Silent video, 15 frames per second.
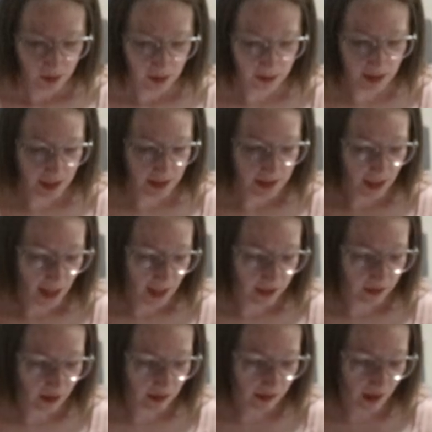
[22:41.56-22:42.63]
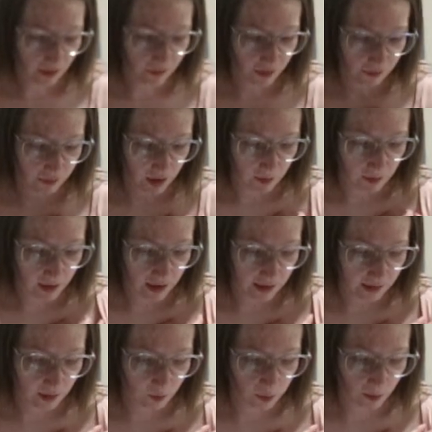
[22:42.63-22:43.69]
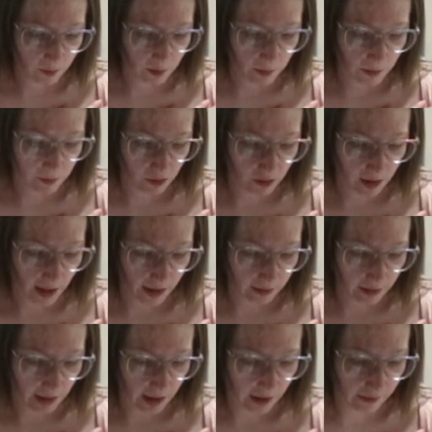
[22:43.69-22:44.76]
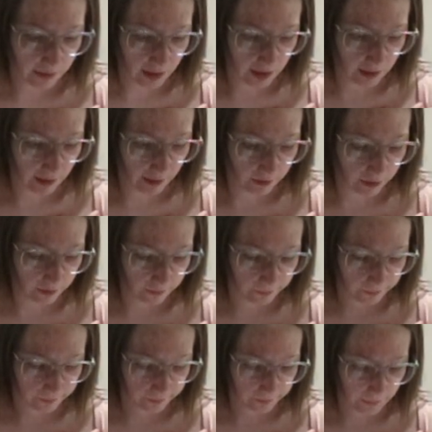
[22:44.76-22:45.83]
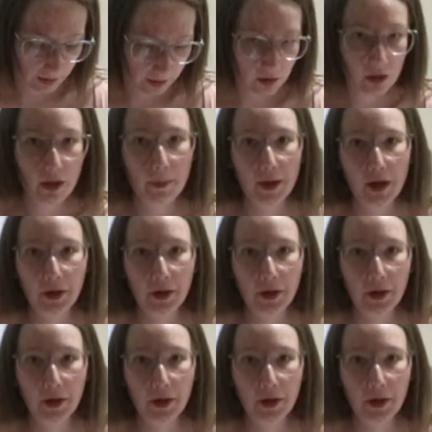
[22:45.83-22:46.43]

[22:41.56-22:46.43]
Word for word: say 10, that's like 15 minutes. So it'll probably be more likely half 10, 11, to be